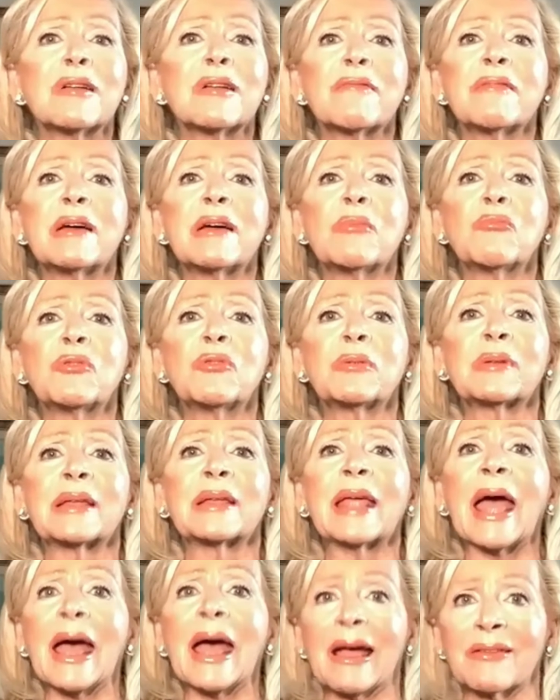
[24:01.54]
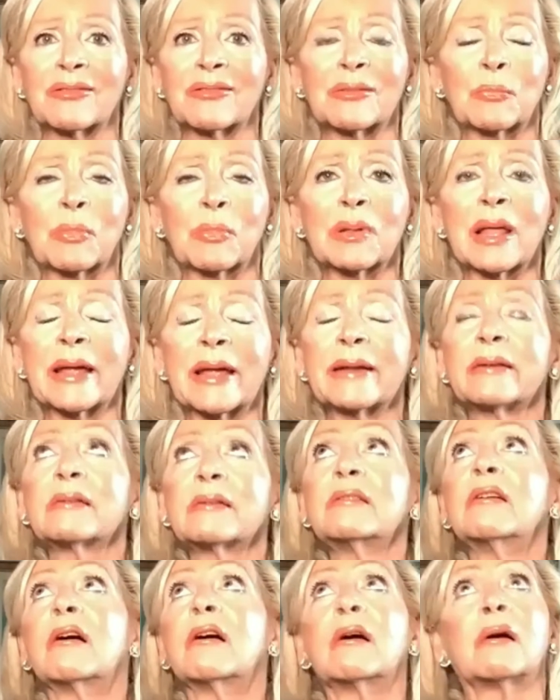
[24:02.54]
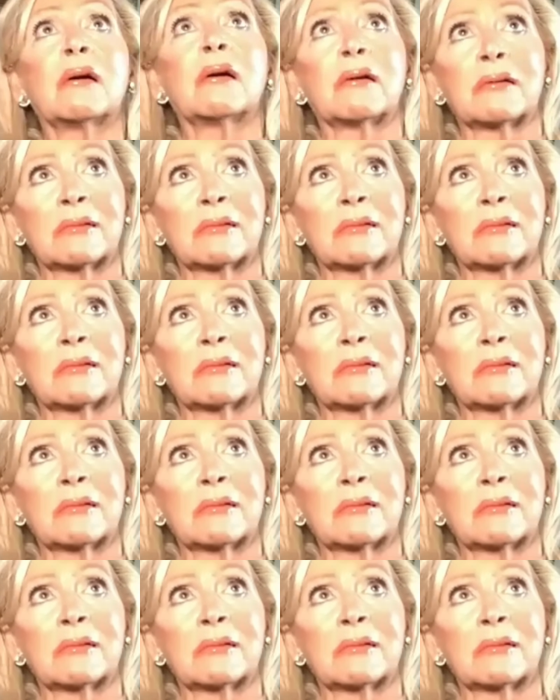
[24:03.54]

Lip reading: of them would gasp, like, no.